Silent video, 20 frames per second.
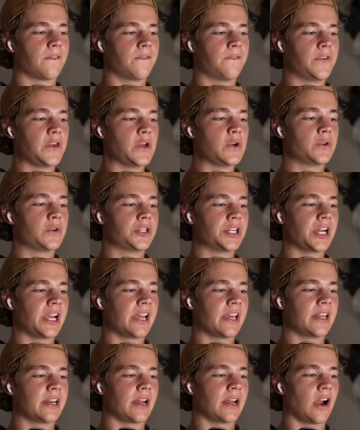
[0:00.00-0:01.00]

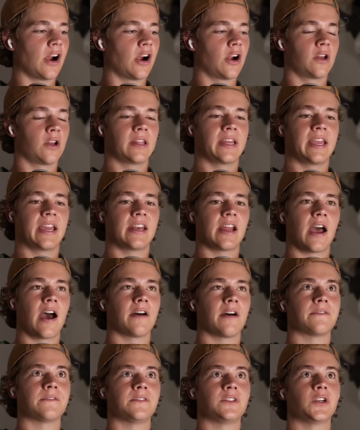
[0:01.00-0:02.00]
fusion early
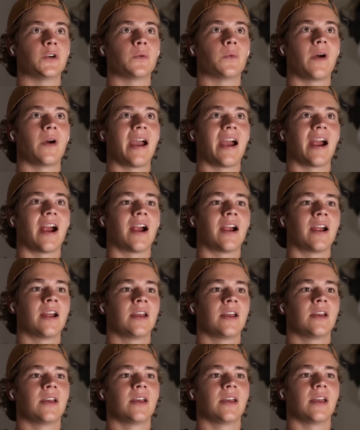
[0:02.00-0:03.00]
enough to where
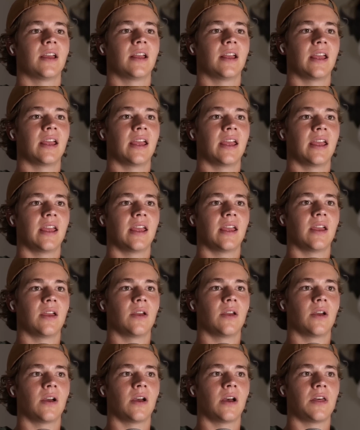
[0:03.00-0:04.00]

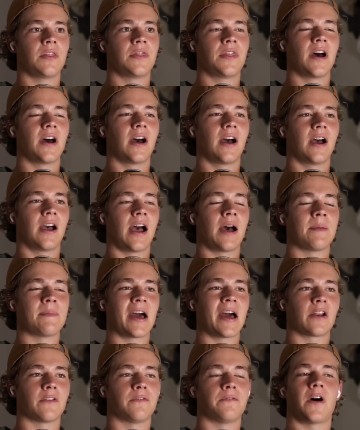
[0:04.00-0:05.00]
the amount
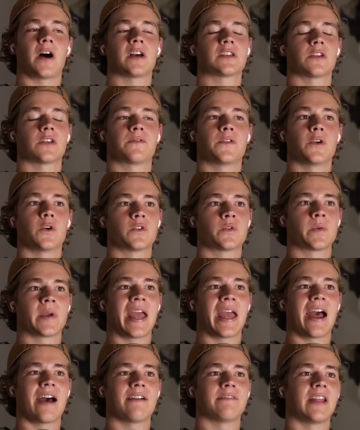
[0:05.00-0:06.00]
of fossil fuels we
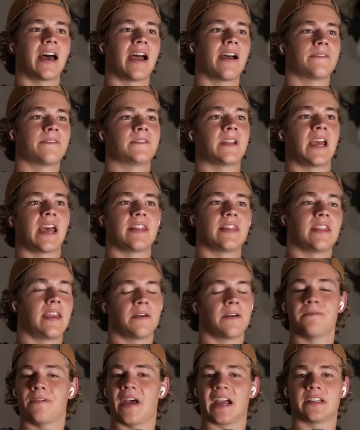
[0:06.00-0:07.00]
have left and the
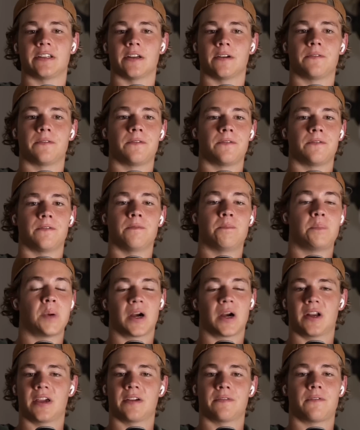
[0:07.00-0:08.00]
effect of
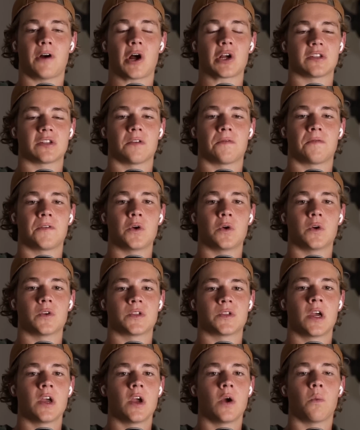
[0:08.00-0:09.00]
burning fossil fuels
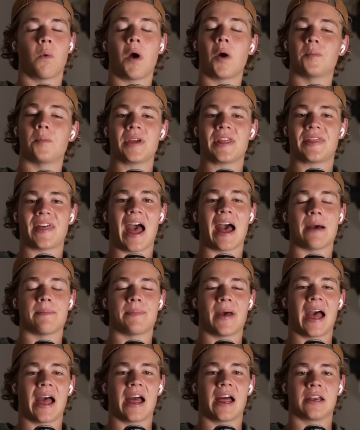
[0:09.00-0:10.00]
won't be that
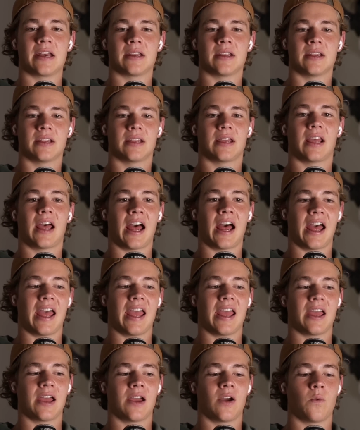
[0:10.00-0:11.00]
bad
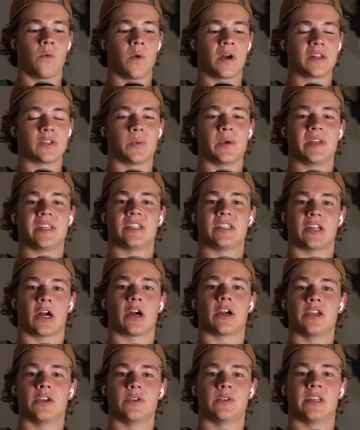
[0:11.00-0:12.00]
once we start
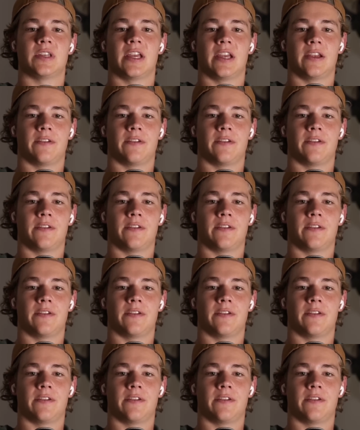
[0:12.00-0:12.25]
using